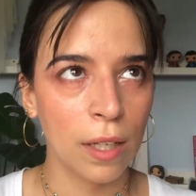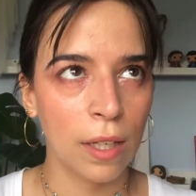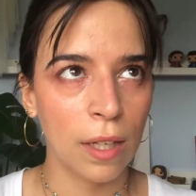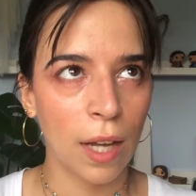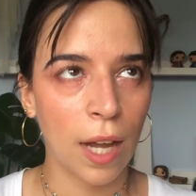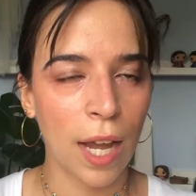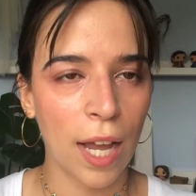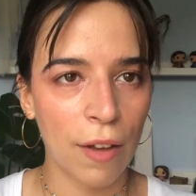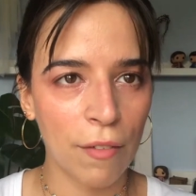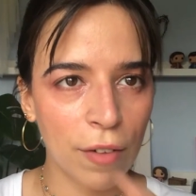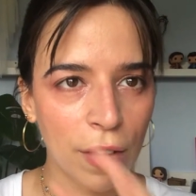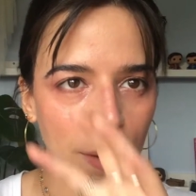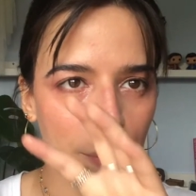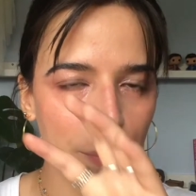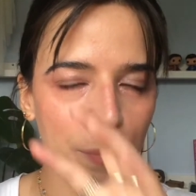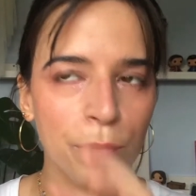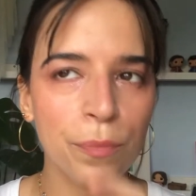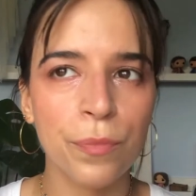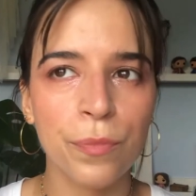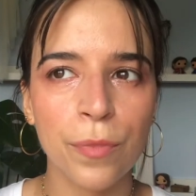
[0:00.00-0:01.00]
have a
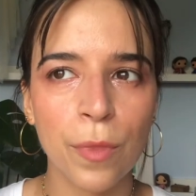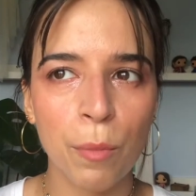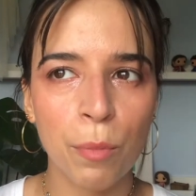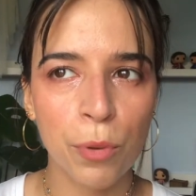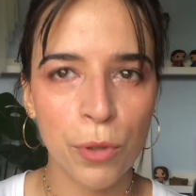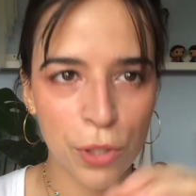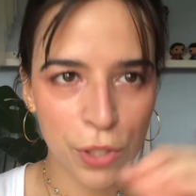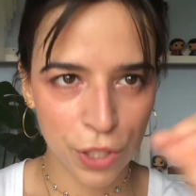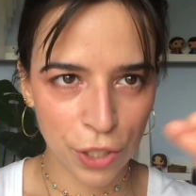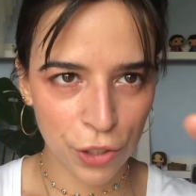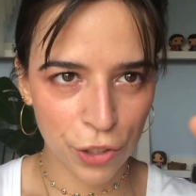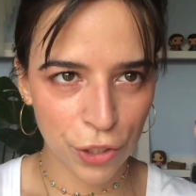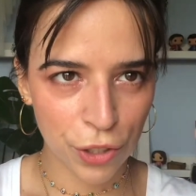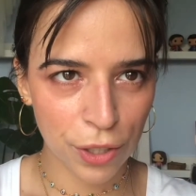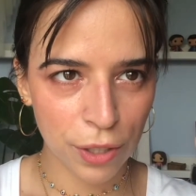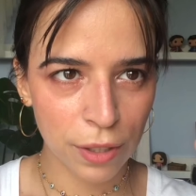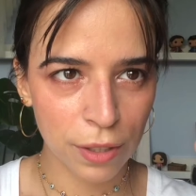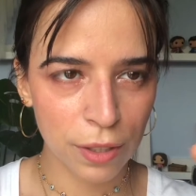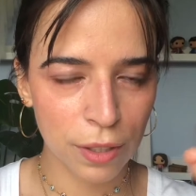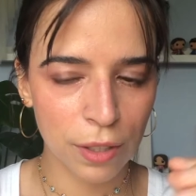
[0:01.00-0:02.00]

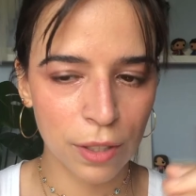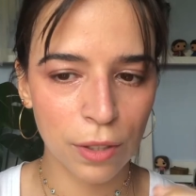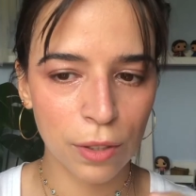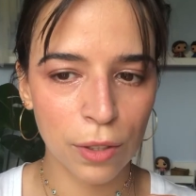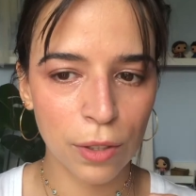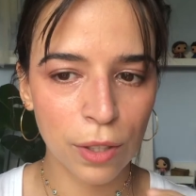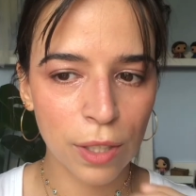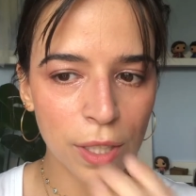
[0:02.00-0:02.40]
procedure to do